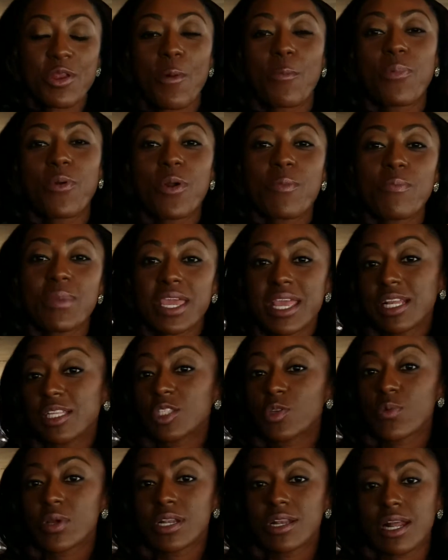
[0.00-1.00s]
put me
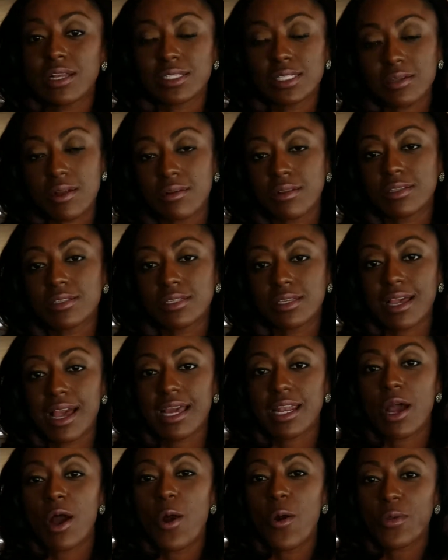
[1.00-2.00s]
into it, and I started to
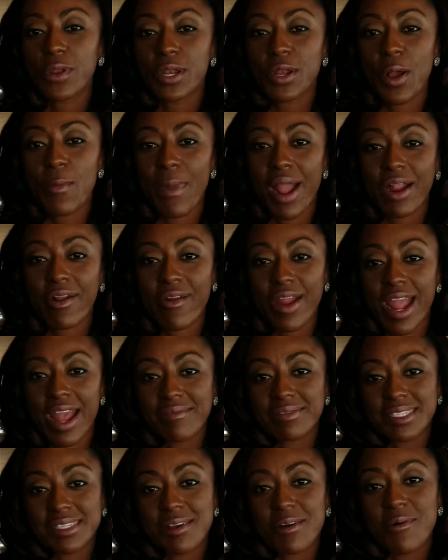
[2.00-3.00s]
kind of hone in on my
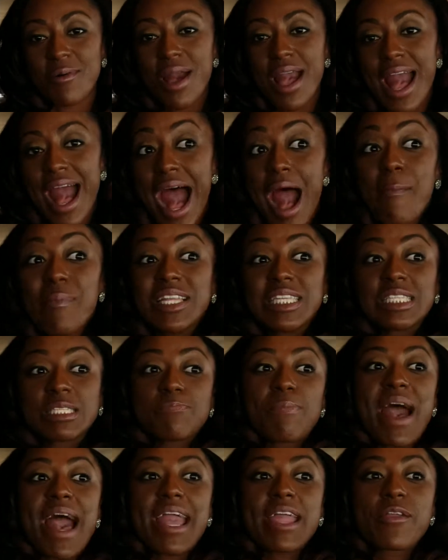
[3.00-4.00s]
craft. So
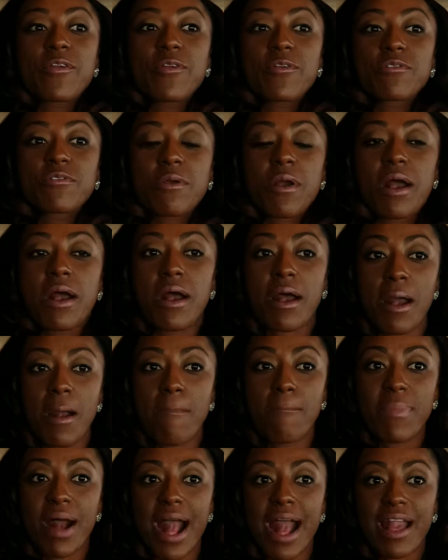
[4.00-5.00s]
I'm inspired
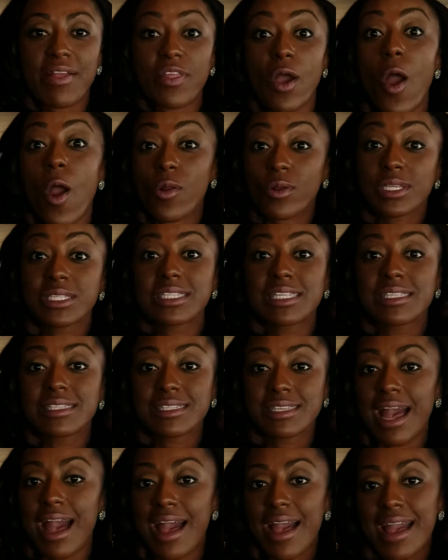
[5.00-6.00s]
by the artist
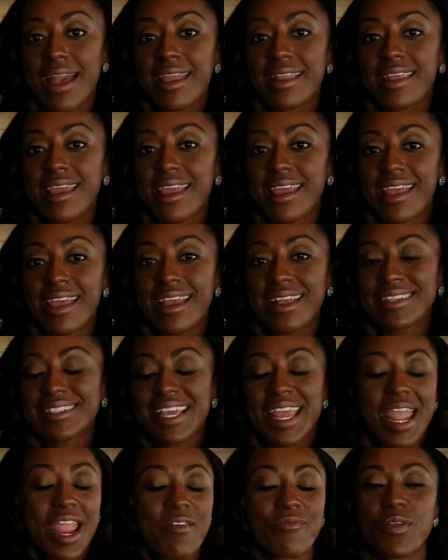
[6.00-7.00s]
inside,
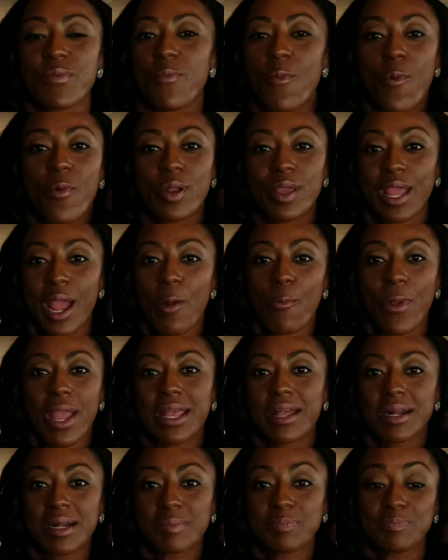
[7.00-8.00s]
and every morning I
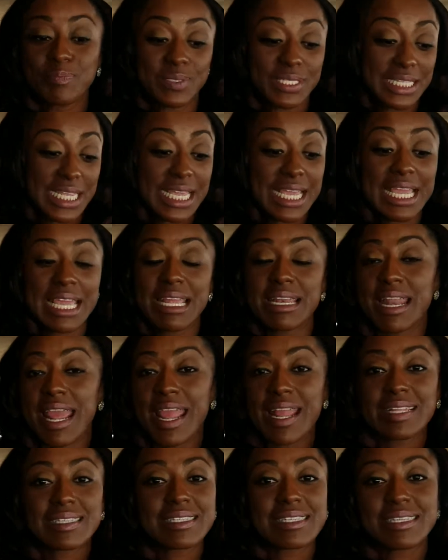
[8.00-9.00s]
wake up singing,
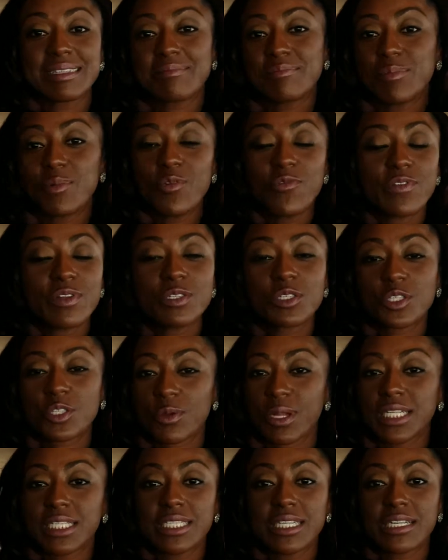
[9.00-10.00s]
dancing, moving,
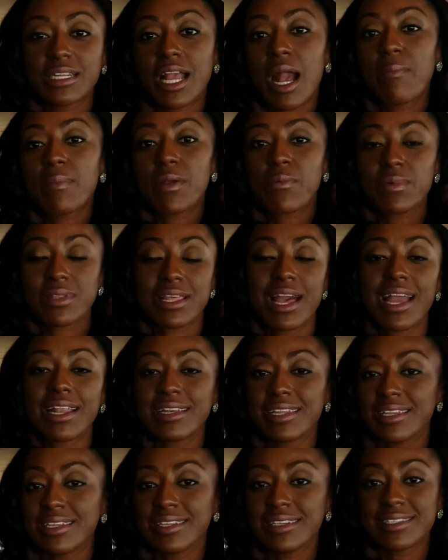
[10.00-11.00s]
stretching, coming up with
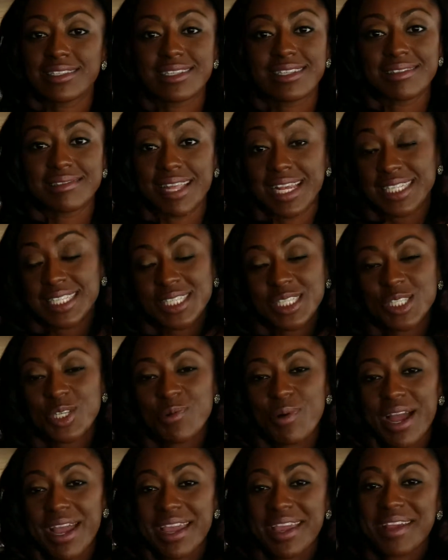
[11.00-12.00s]
ideas, and that's just who
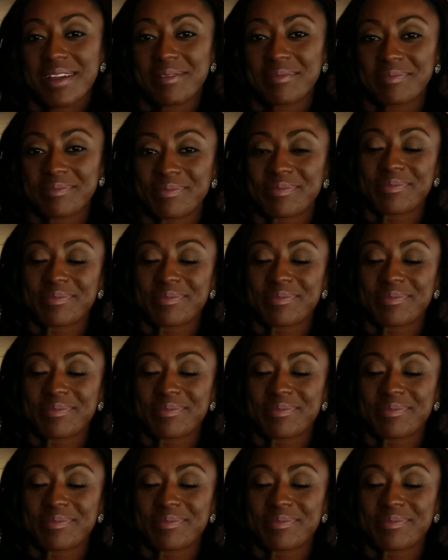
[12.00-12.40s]
I am.